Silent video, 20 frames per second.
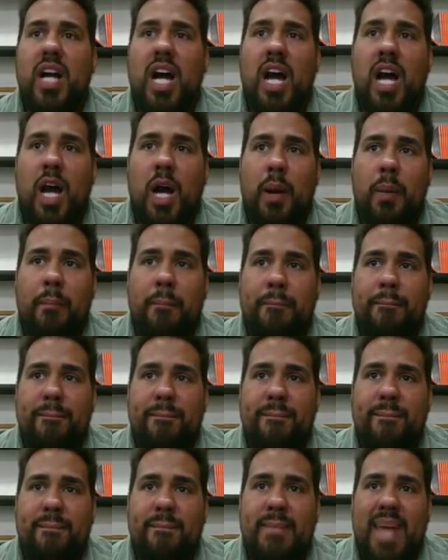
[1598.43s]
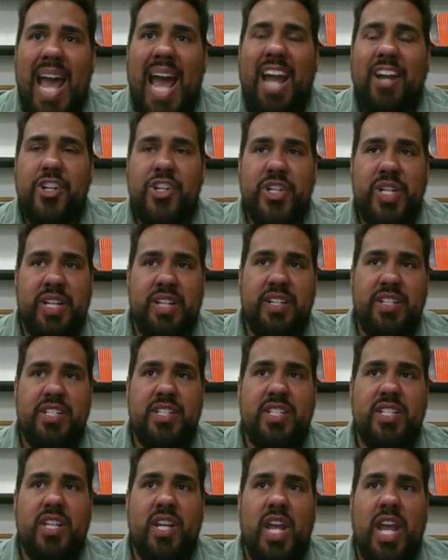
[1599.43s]

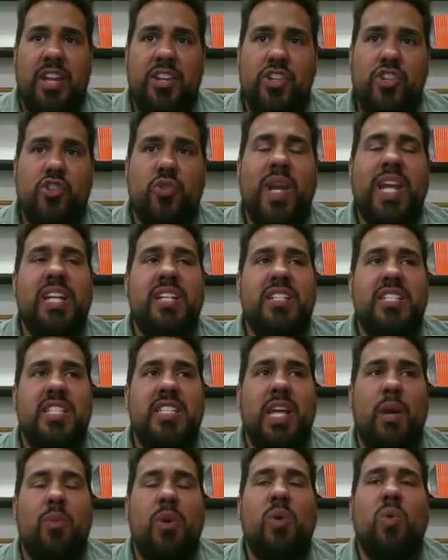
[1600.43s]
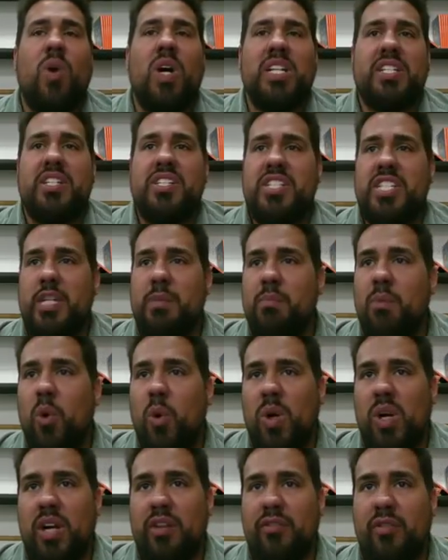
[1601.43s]
actions and traits that we want to see
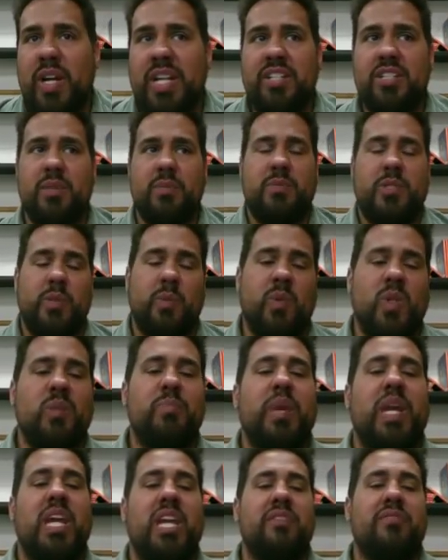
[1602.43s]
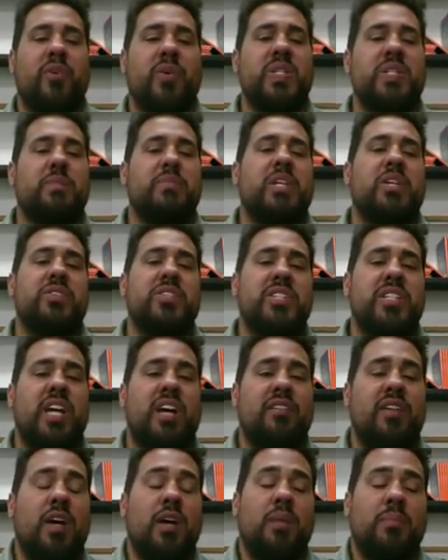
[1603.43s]
more of, right? So real behaviorism here
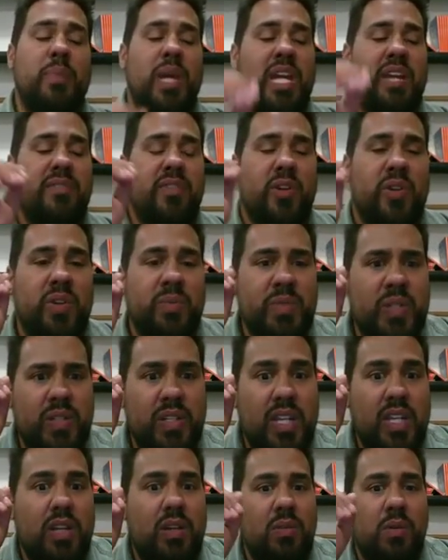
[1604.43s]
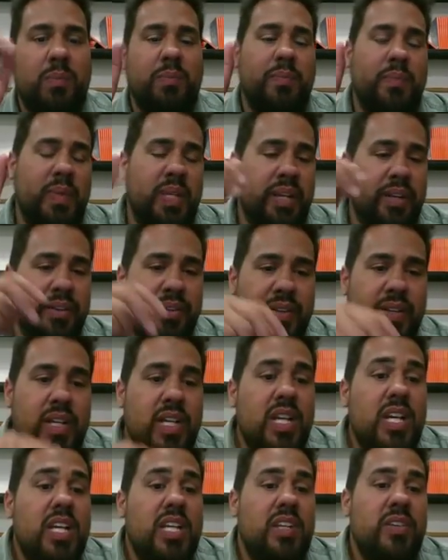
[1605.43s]
stuff. Well, yeah,
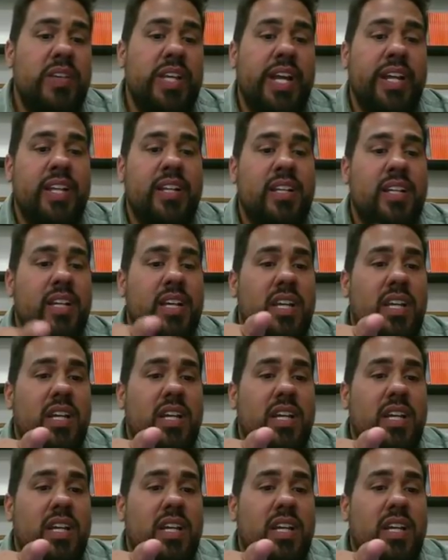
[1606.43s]
you get it.